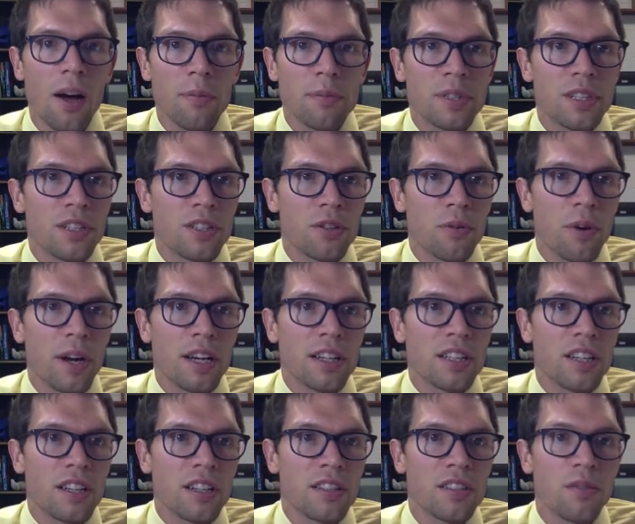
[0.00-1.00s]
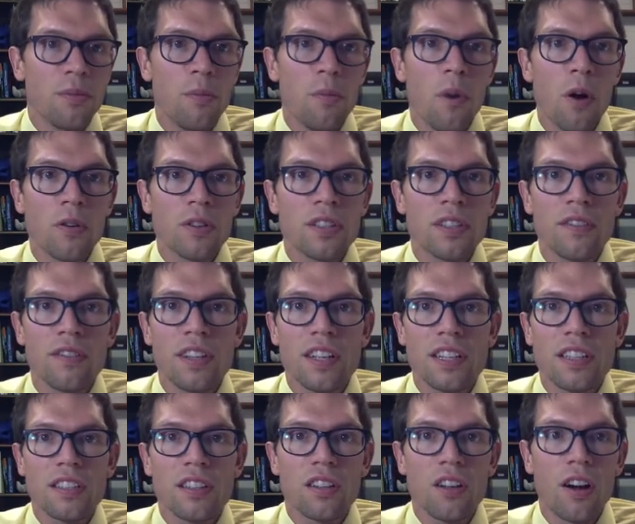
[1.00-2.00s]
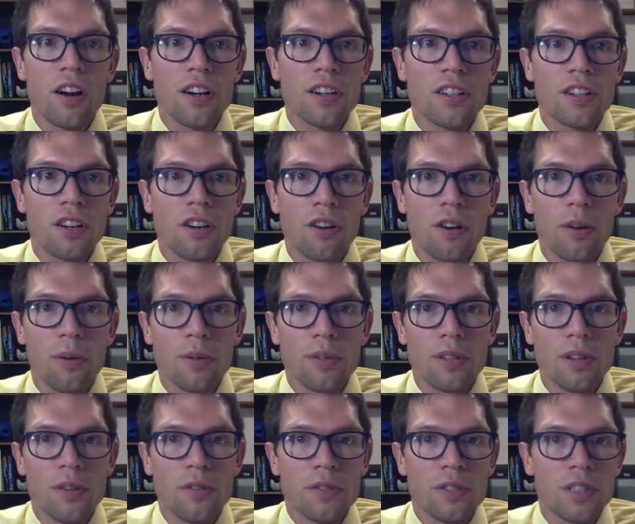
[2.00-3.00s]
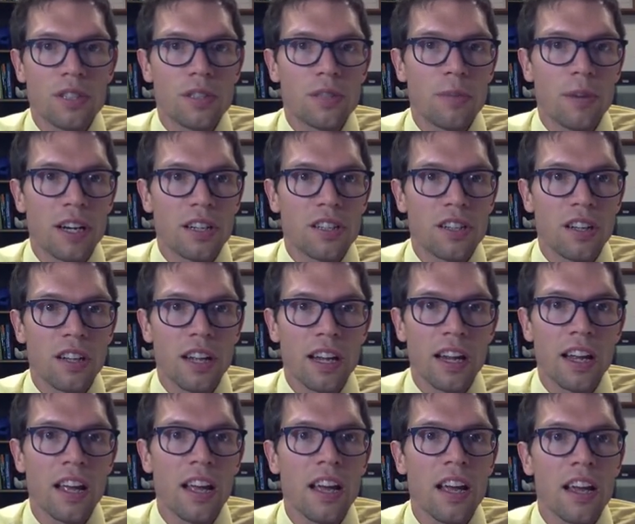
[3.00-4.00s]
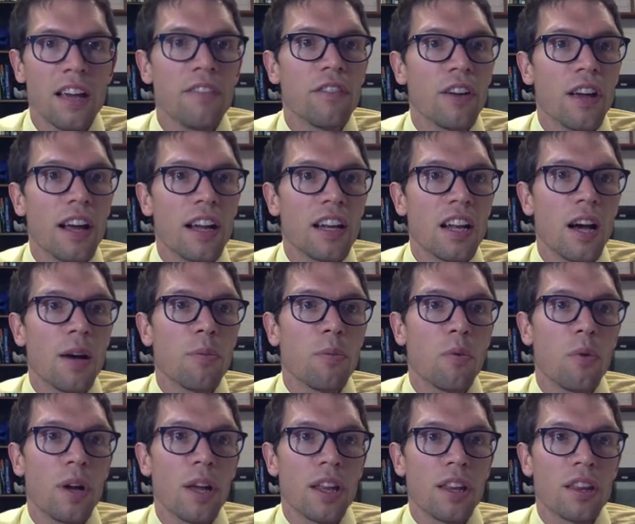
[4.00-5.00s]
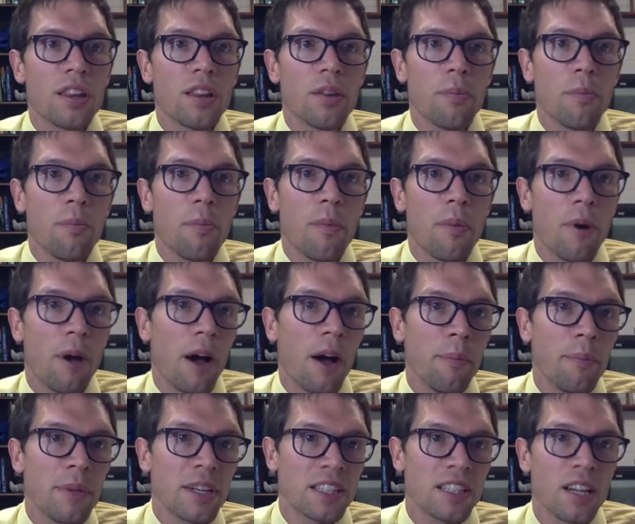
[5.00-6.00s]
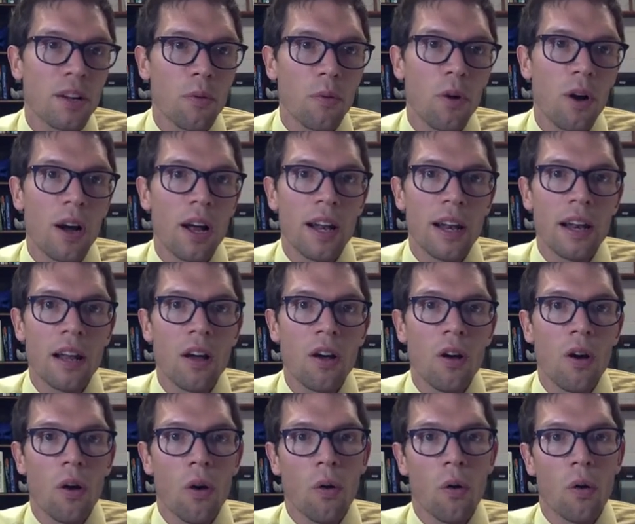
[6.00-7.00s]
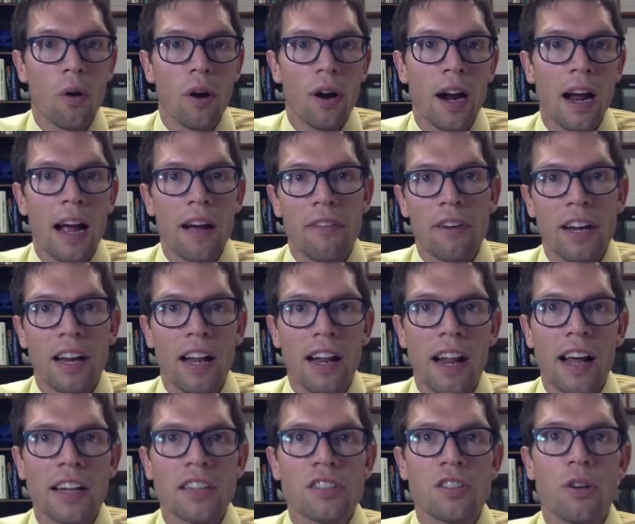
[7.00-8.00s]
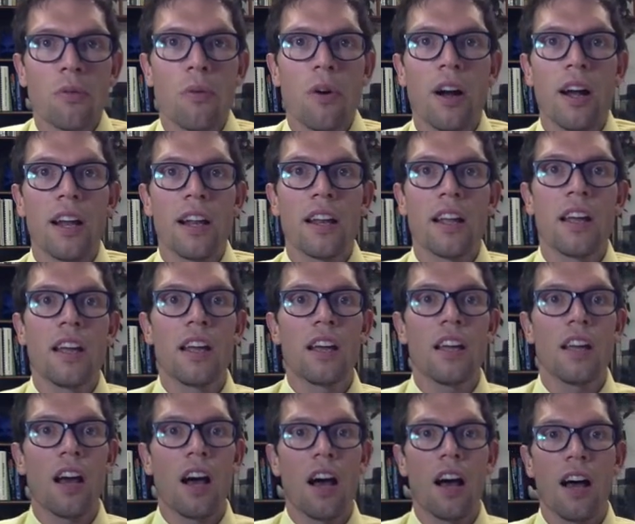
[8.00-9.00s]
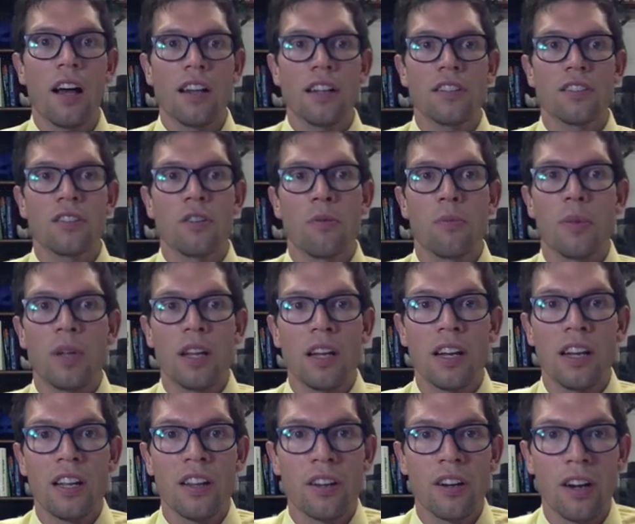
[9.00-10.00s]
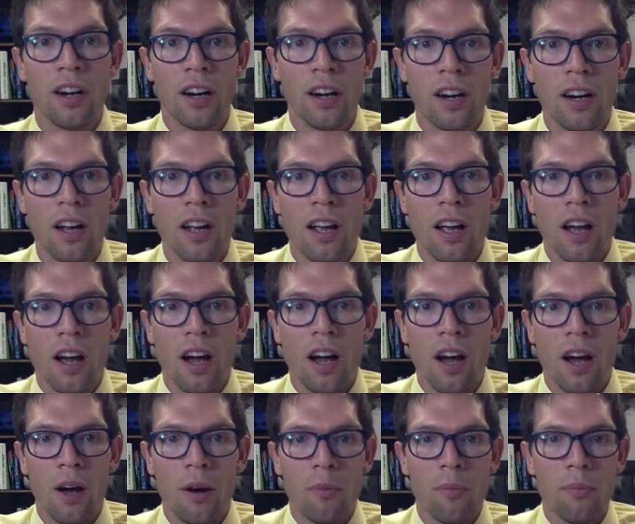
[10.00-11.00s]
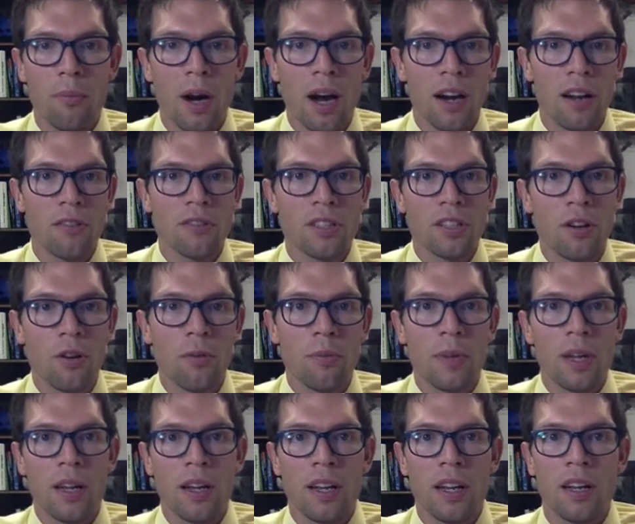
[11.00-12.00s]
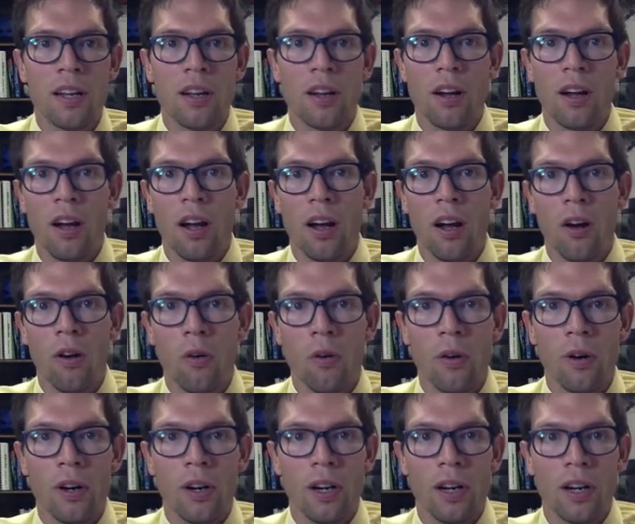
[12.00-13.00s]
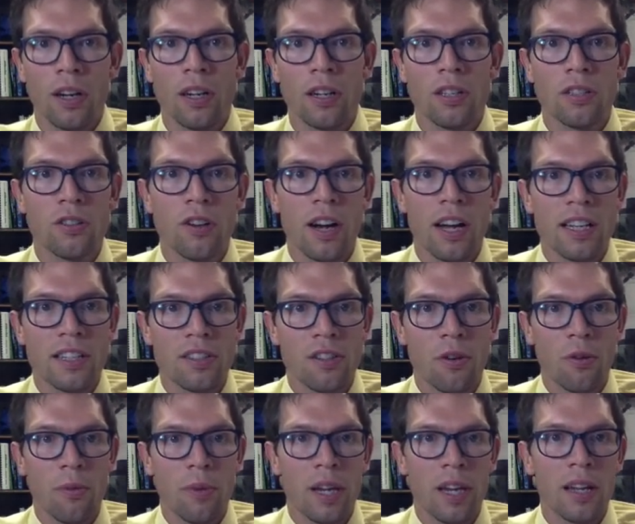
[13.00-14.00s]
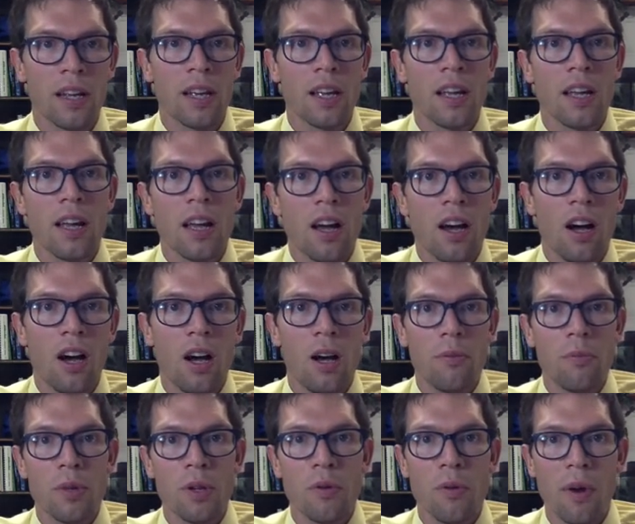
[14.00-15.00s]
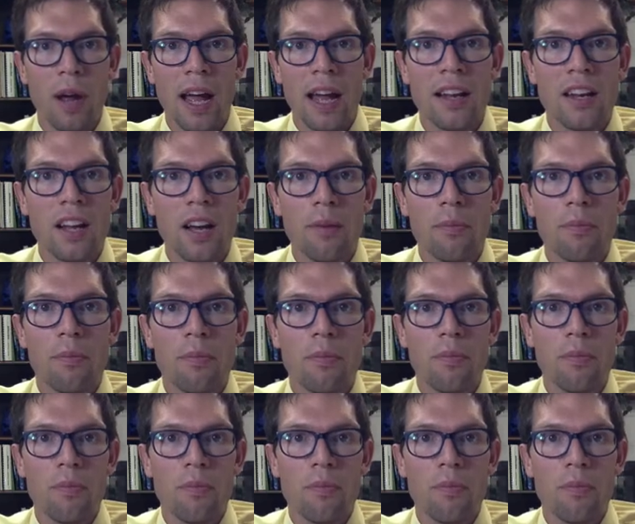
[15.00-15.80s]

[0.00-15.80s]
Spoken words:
situation. So most of these larger chromosomes, especially, if you end up with missing one or having an extra one, so being either monosomy or trisomy, you end up